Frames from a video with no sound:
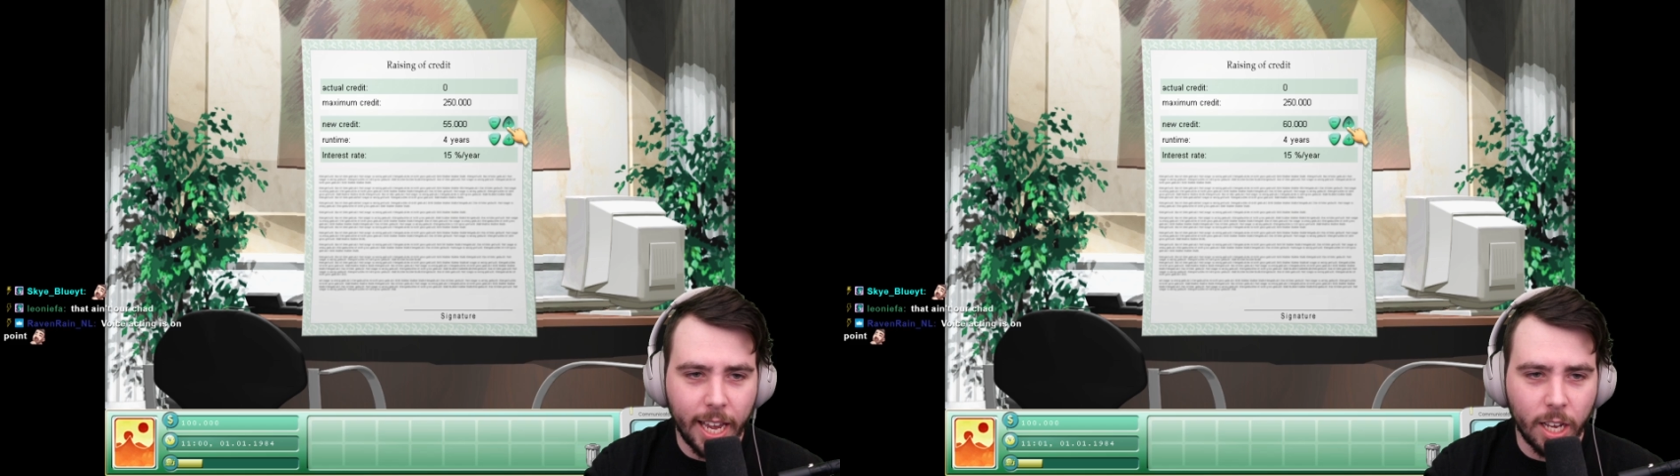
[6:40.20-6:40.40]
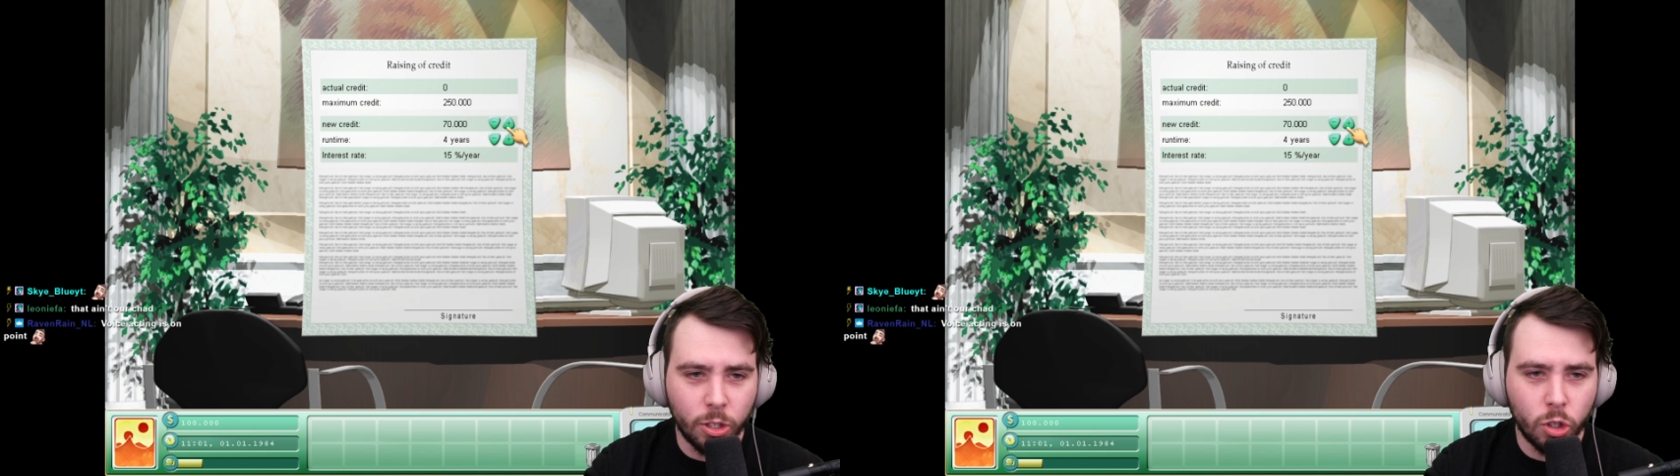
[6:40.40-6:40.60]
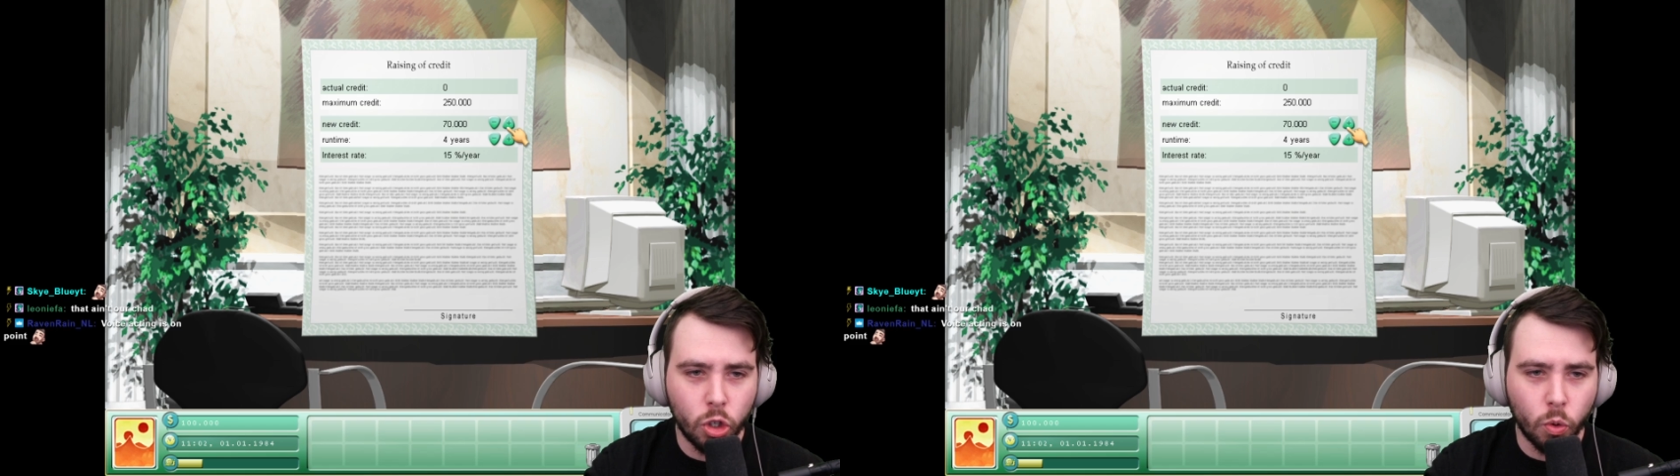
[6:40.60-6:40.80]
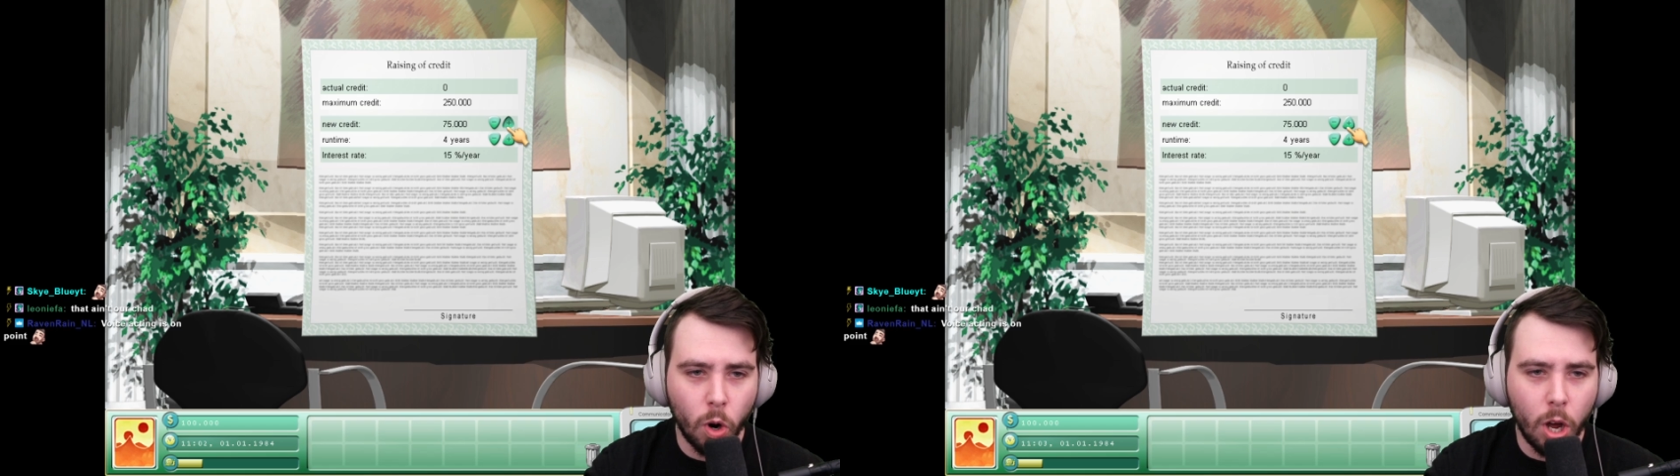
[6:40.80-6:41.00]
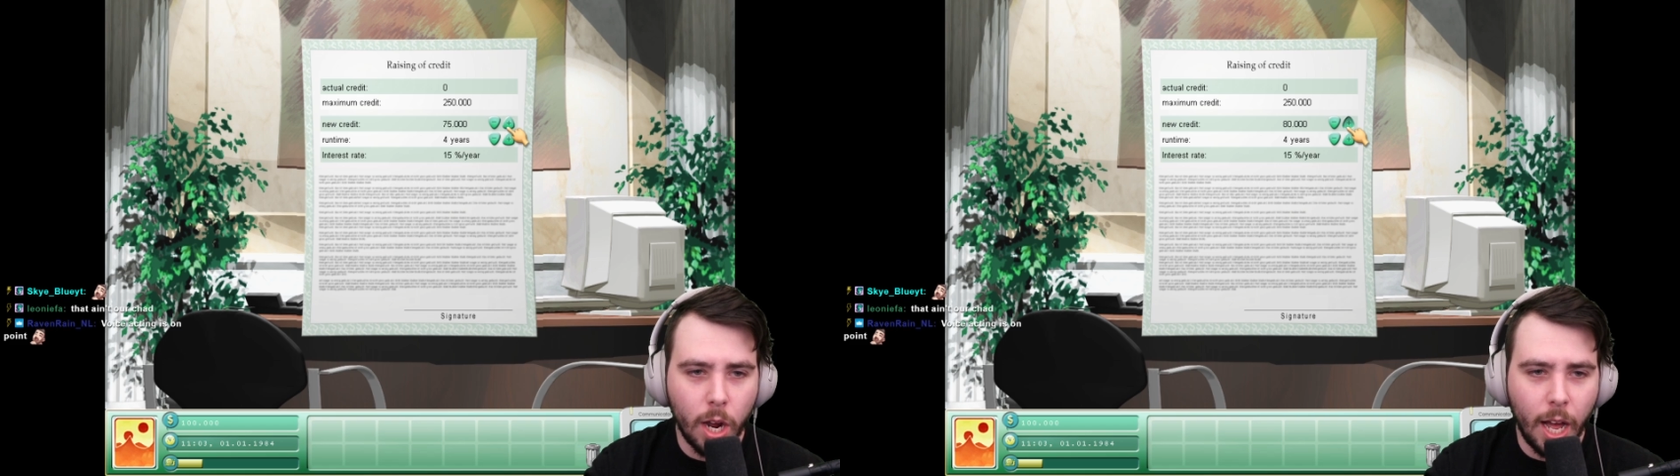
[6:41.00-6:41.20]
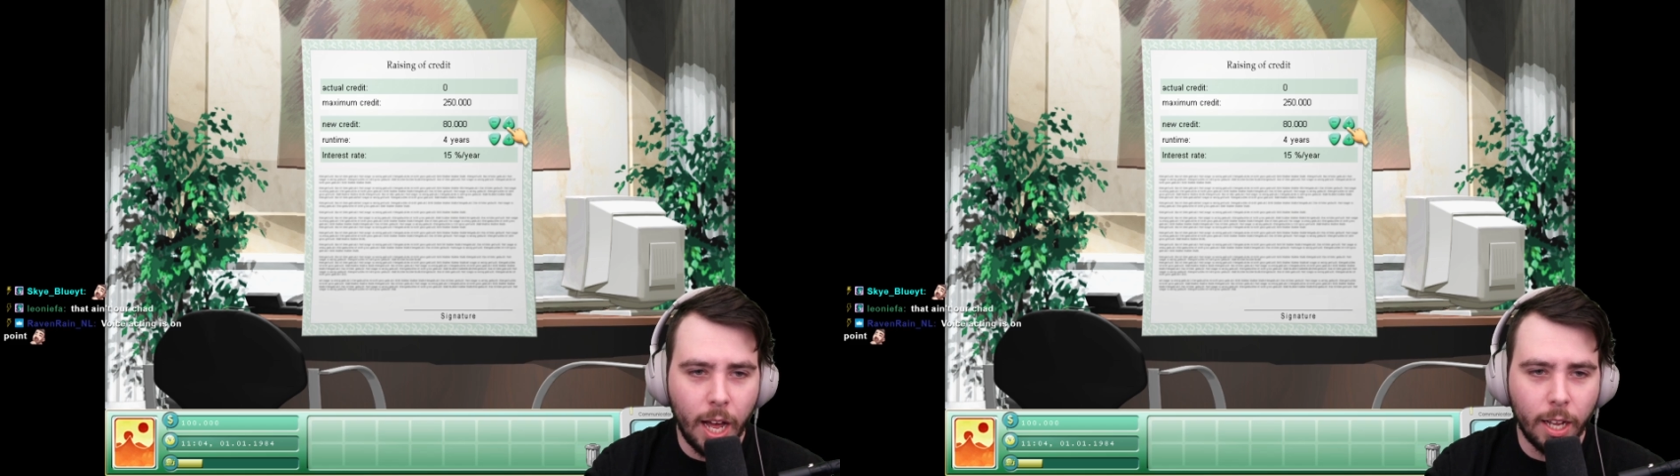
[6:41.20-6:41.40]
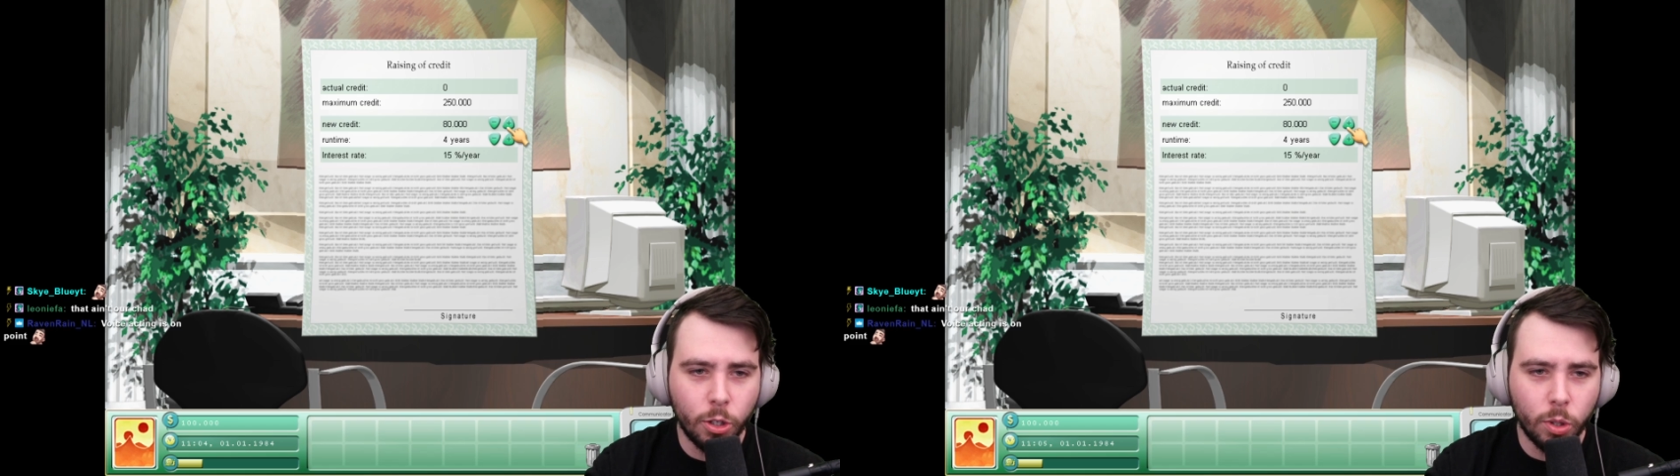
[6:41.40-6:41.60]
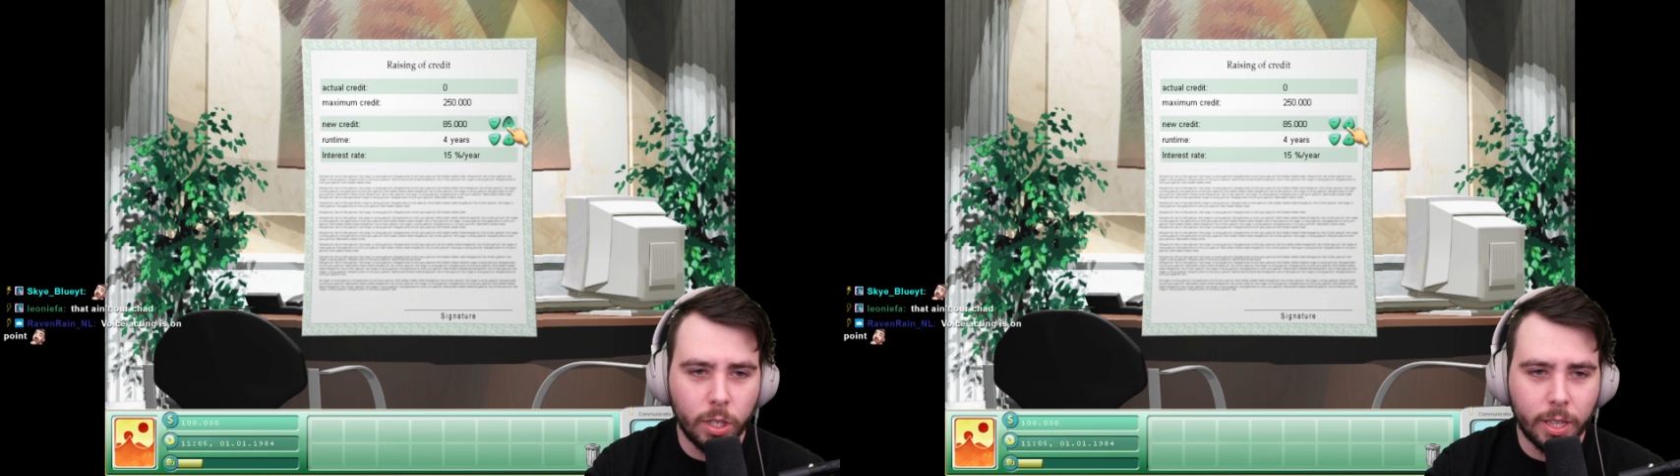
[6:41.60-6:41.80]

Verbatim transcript: a strong one hundred